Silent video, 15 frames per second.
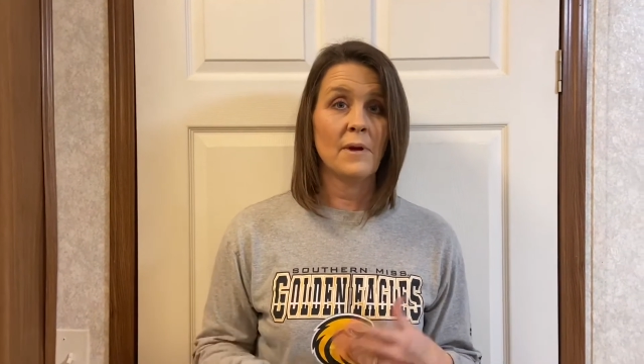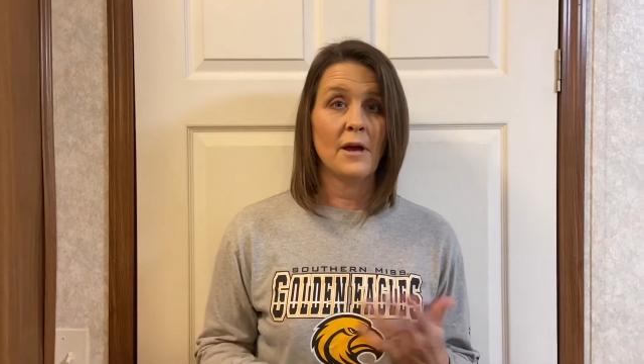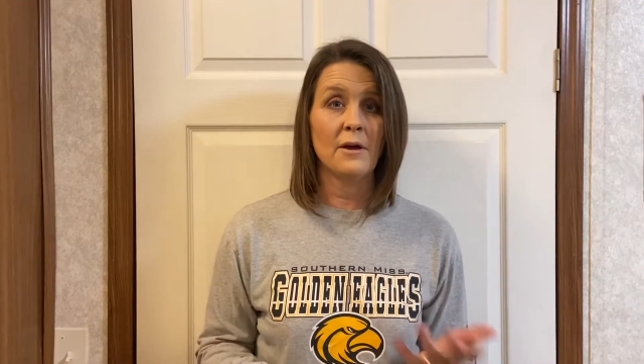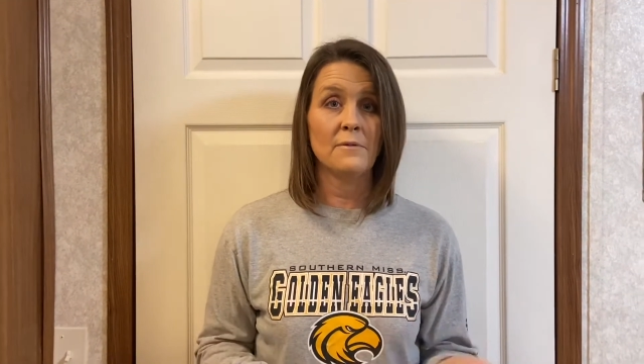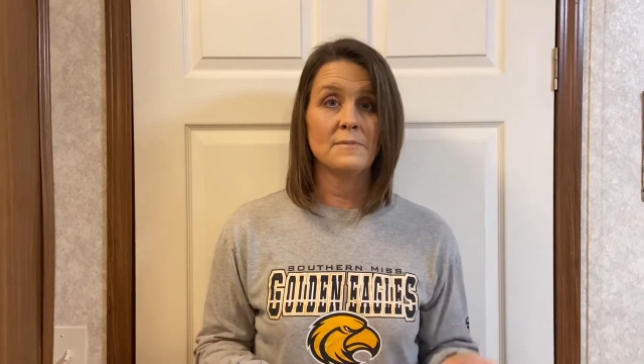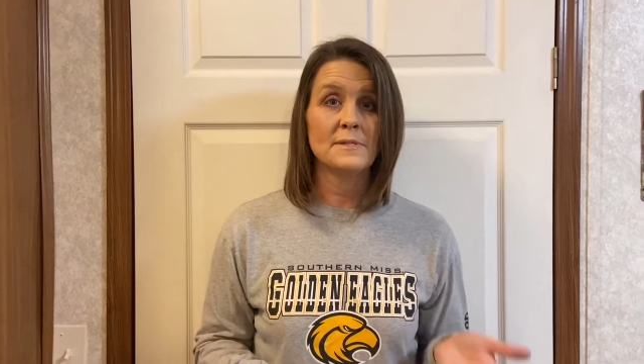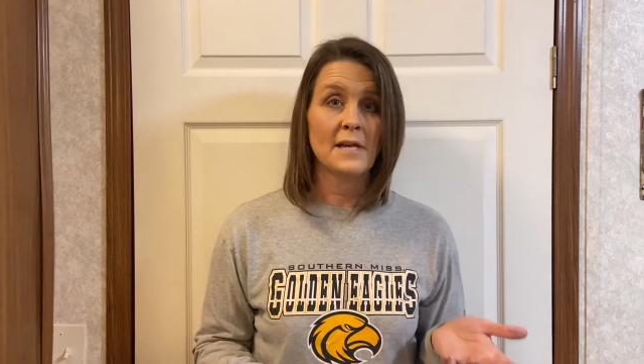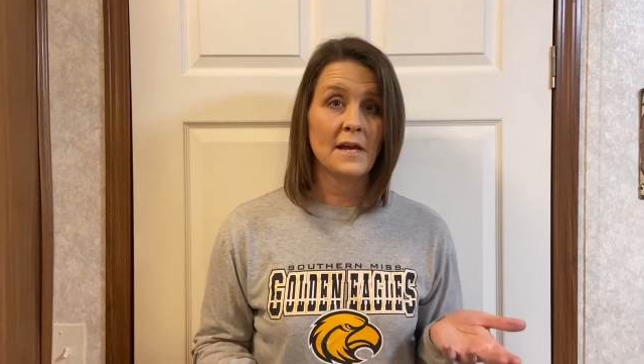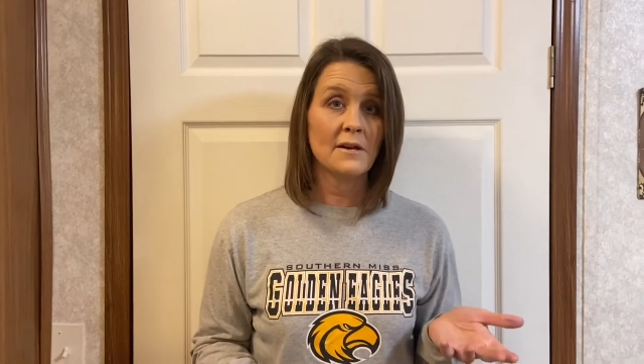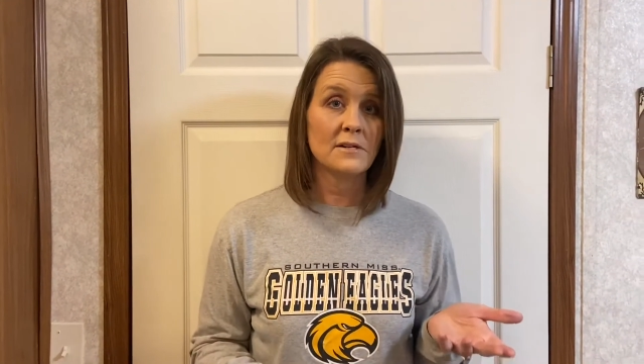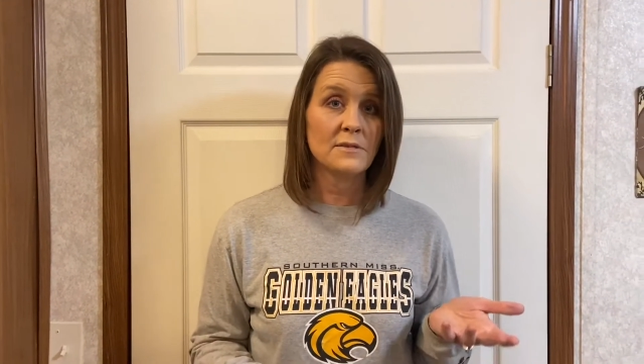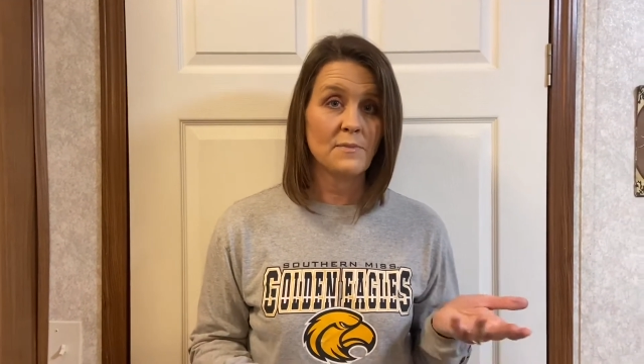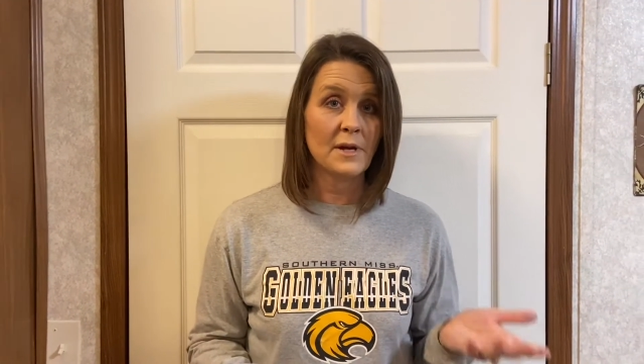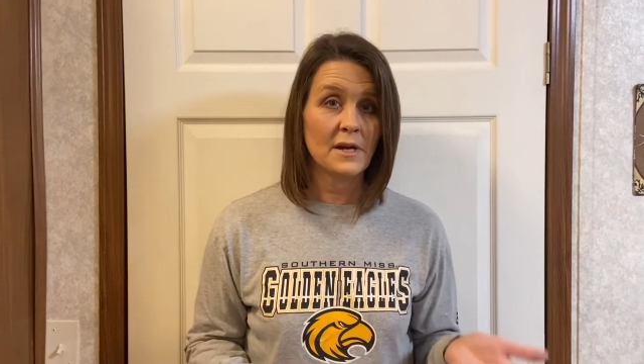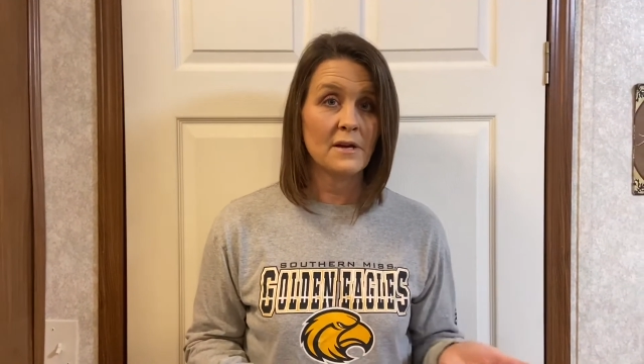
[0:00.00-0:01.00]
Hope's hair's
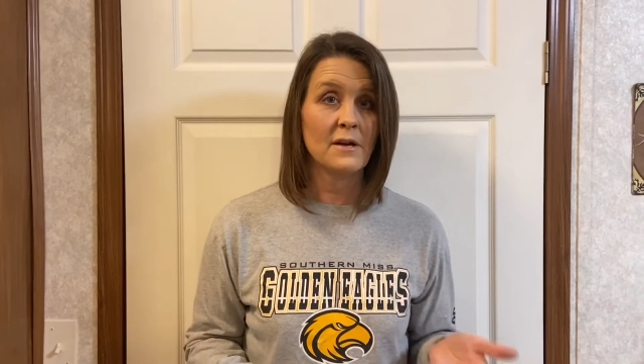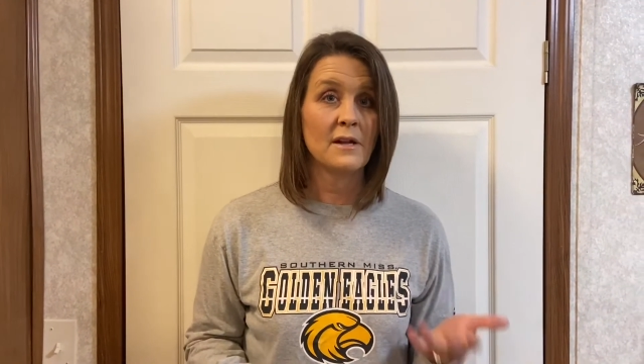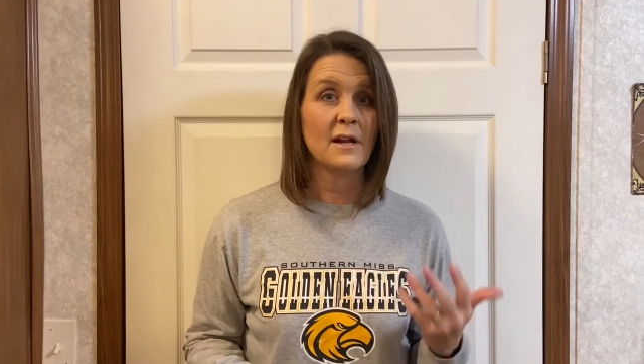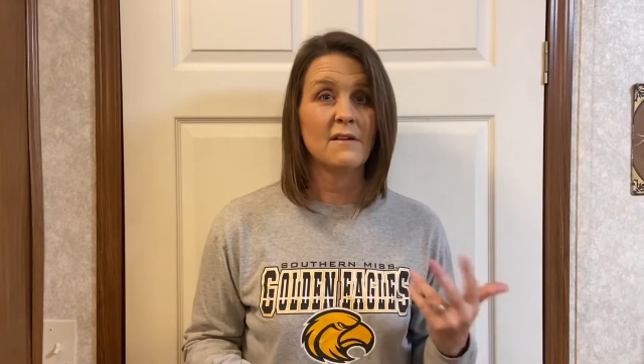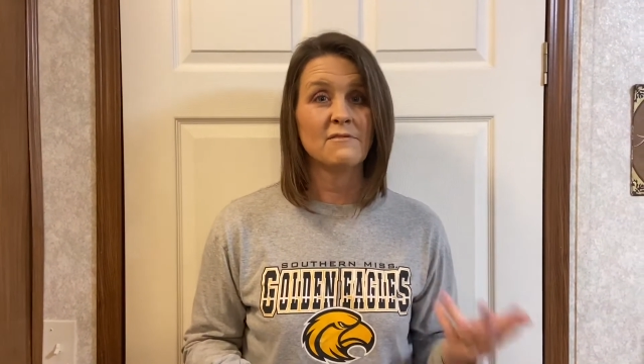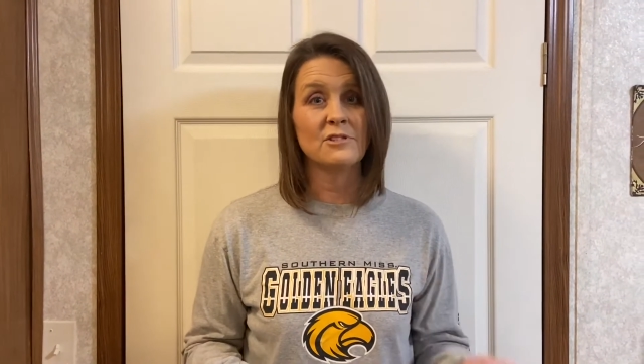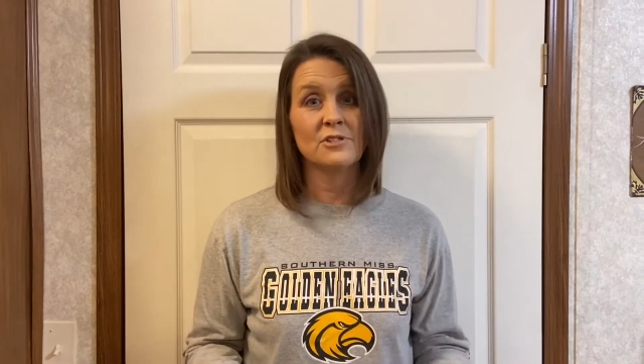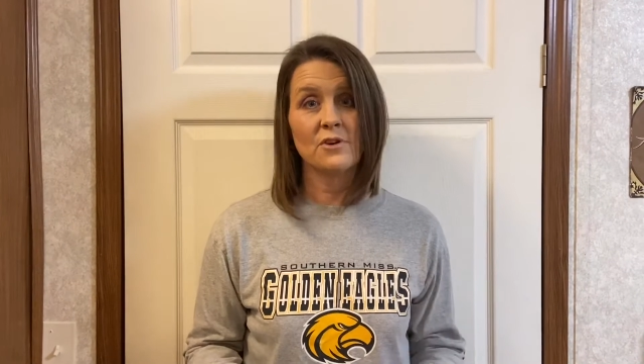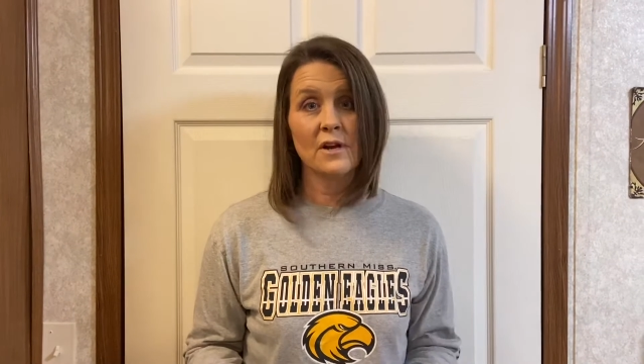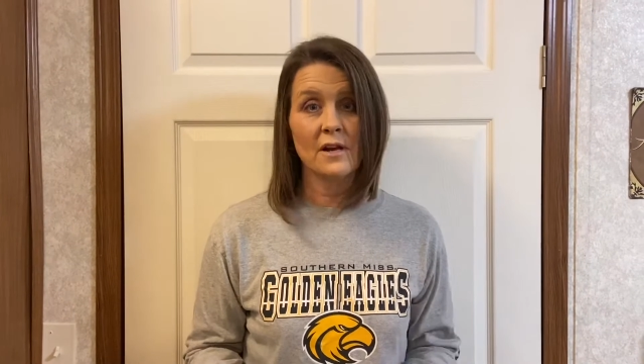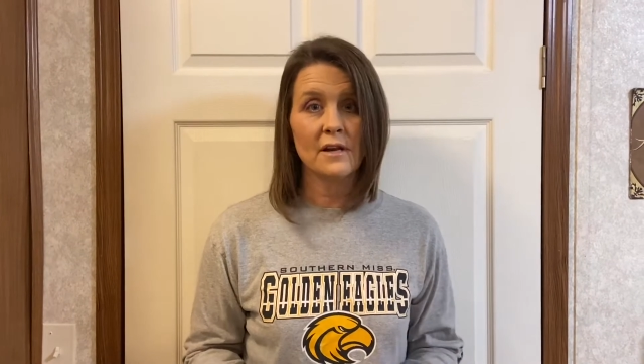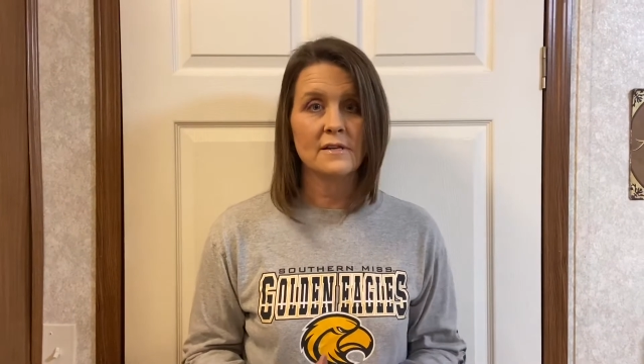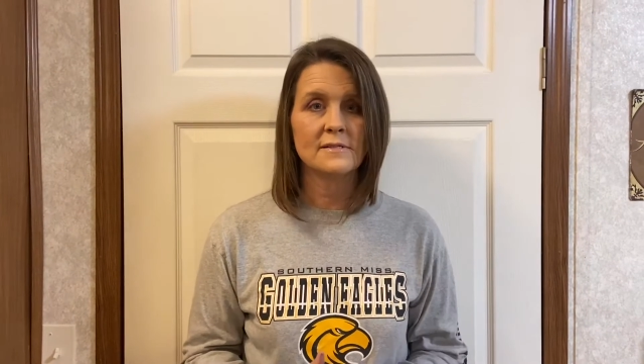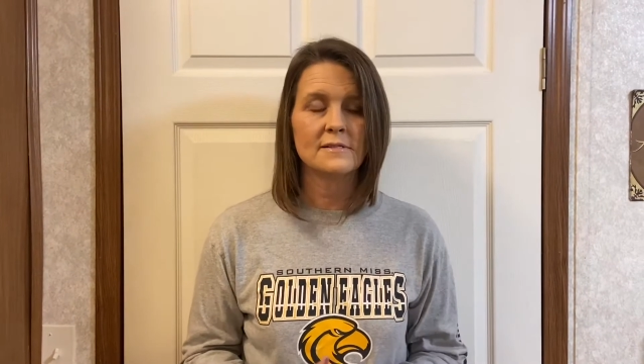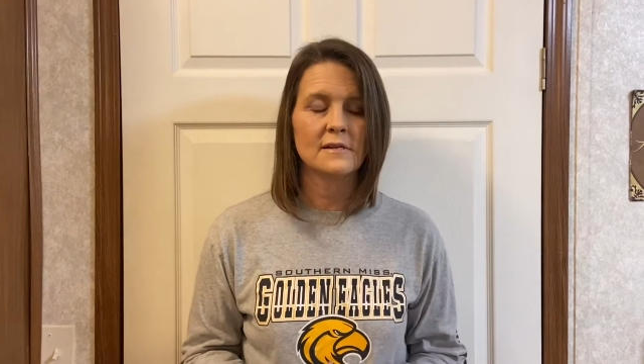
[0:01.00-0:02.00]
been cut and I have
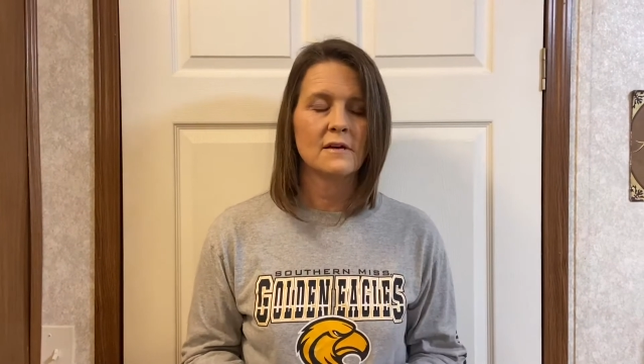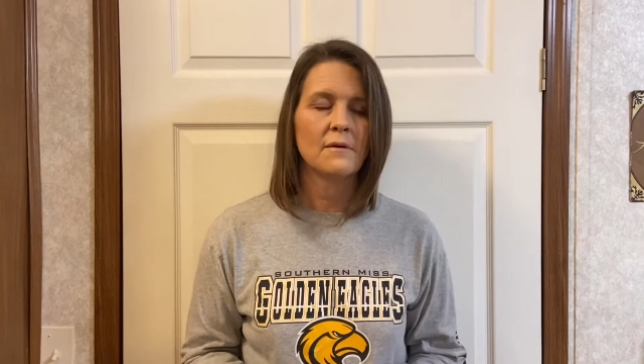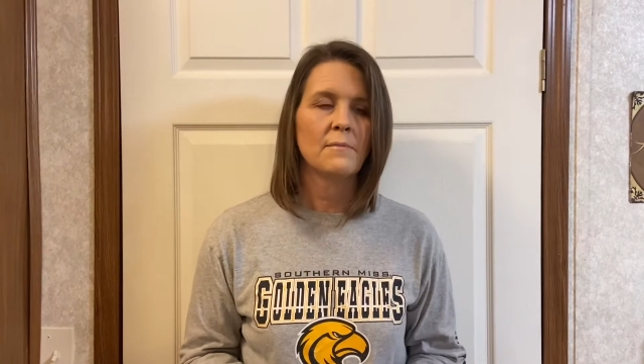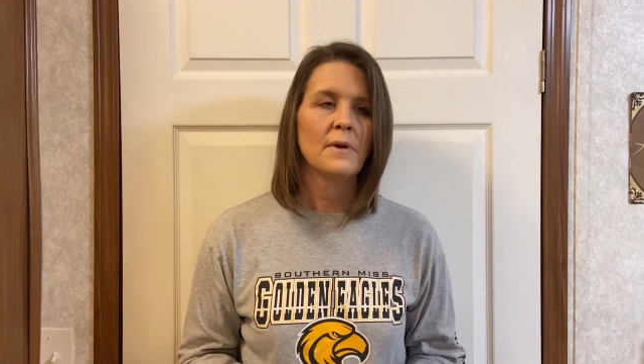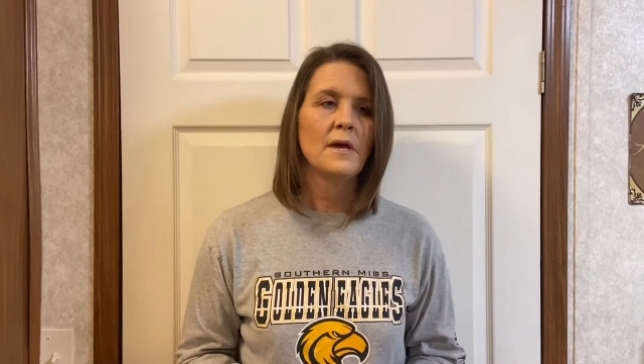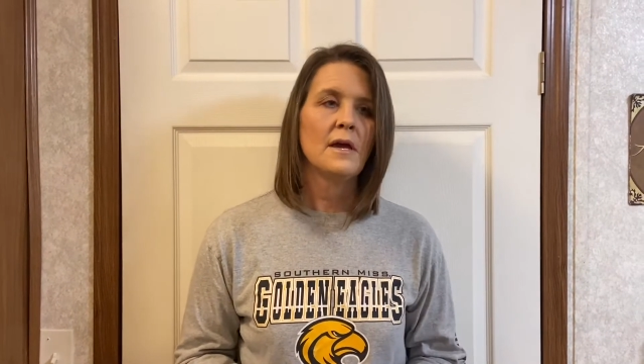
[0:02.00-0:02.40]
straightened it some,